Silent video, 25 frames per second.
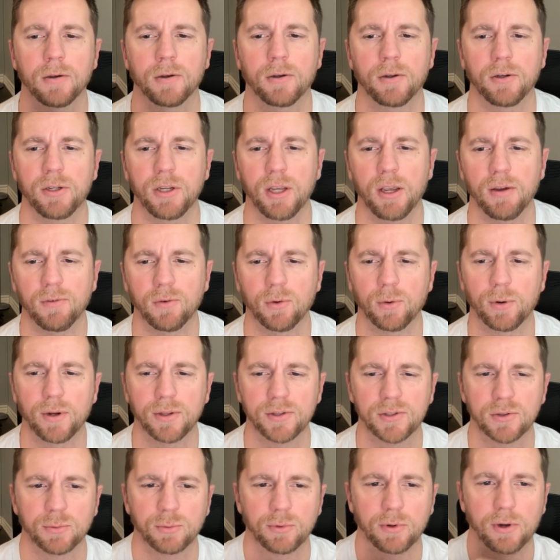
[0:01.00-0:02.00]
Okay everyone,
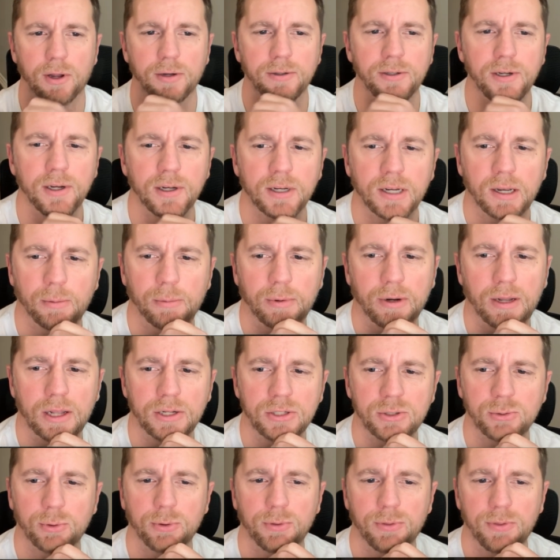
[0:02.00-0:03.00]
it's Oranje coming
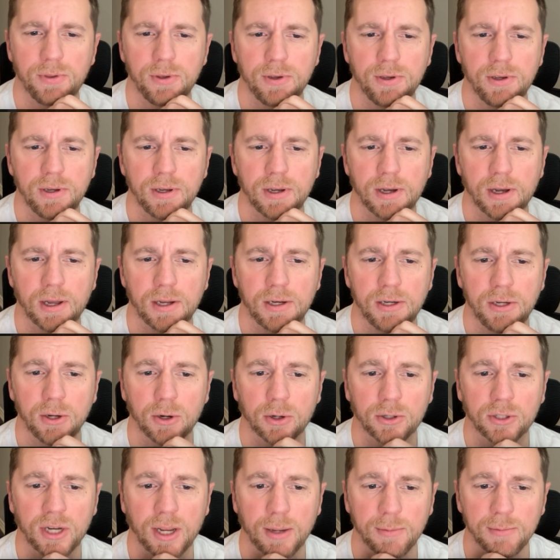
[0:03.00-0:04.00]
at you with the New
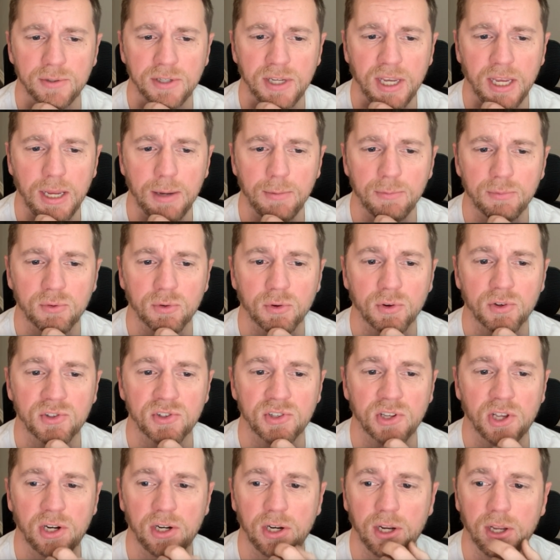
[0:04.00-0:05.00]
York Times Games for
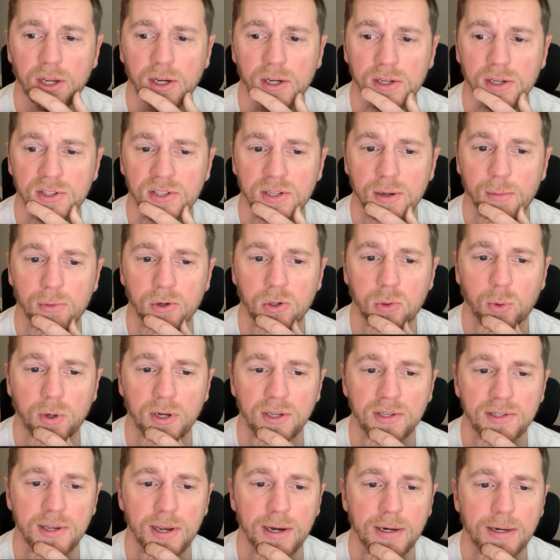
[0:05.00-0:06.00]
Sunday, December
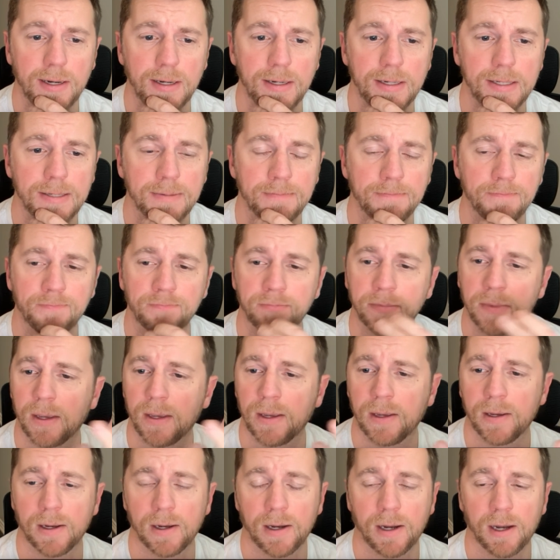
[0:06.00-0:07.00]
22nd.
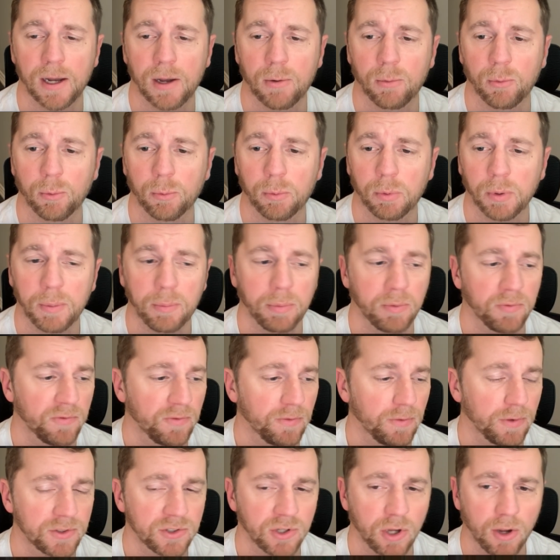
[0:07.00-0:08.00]
We'll be
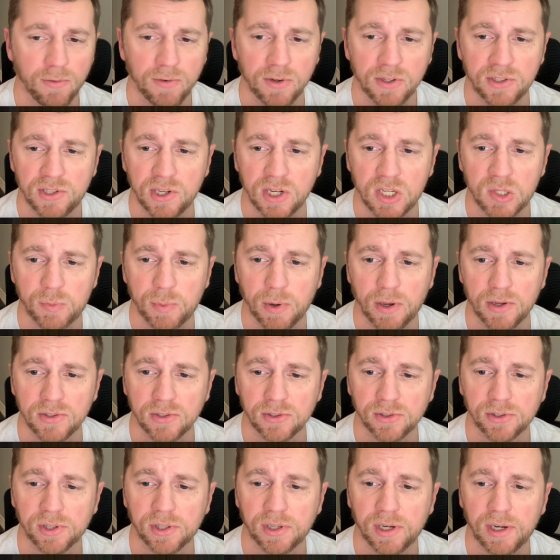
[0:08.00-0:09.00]
solving 6
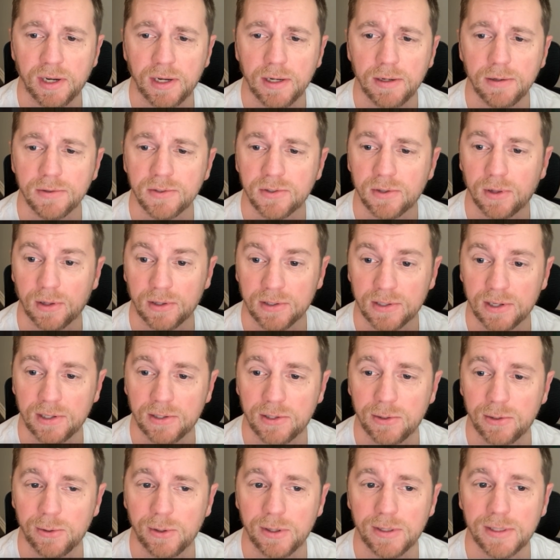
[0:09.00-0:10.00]
puzzles today, so let's get
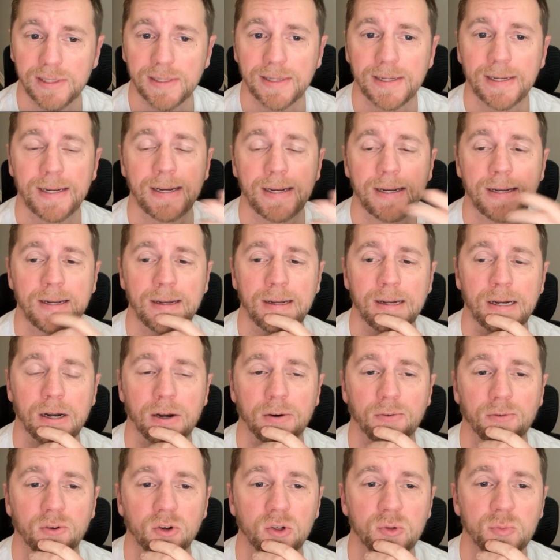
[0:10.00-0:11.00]
to it. Our
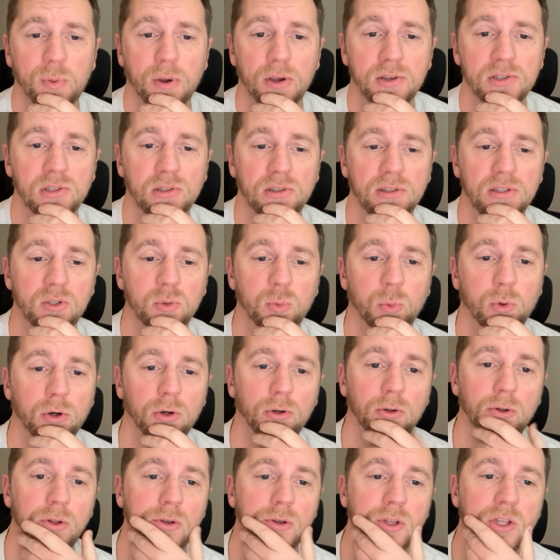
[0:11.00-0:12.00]
first puzzle is
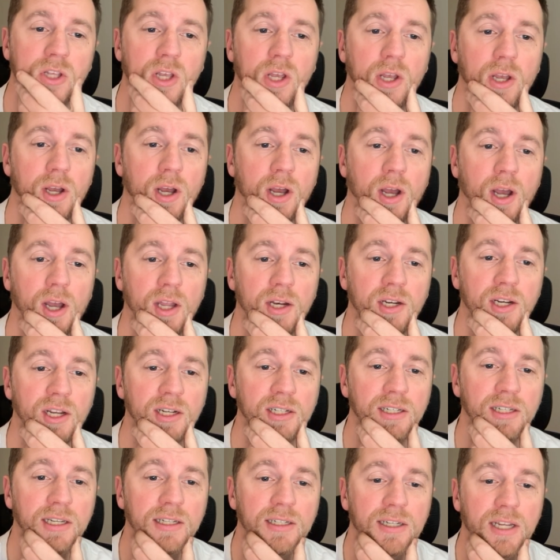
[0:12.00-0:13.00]
Wordle,
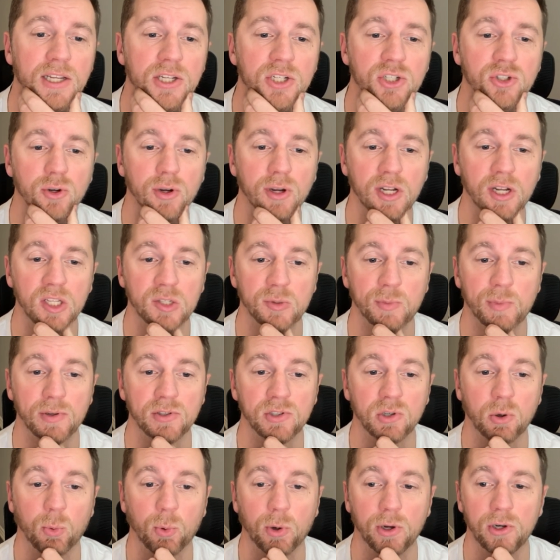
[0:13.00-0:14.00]
98-day streak. It's
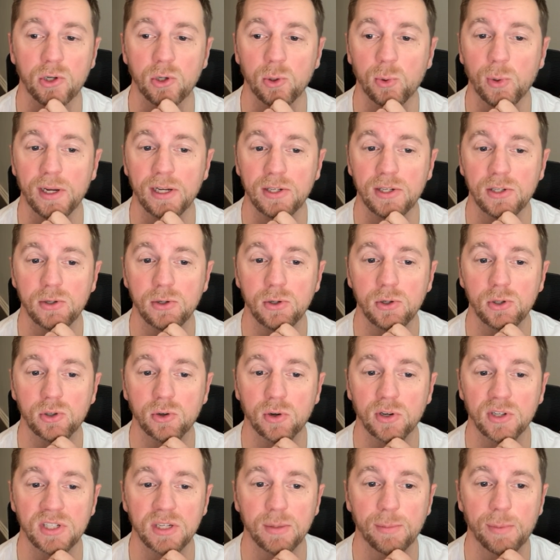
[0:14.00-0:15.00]
puzzle 1282,
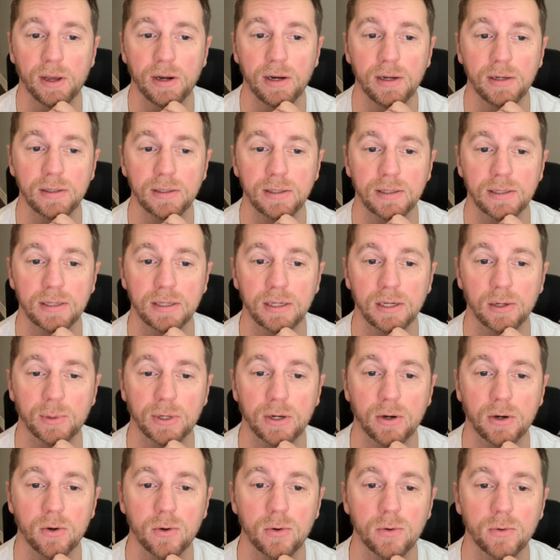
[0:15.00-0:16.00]
Tracy Bennett. Here we
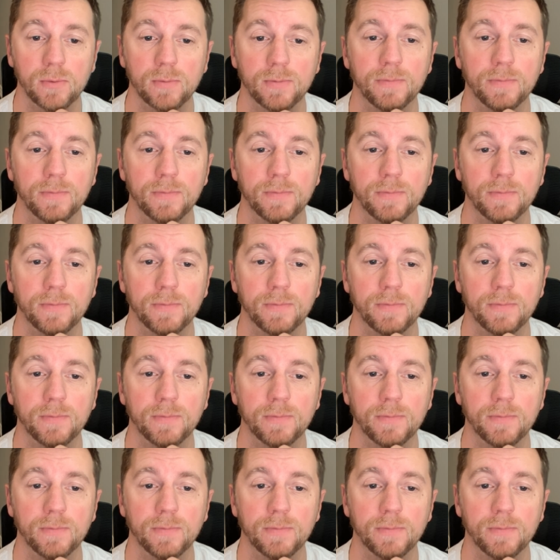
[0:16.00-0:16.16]
go.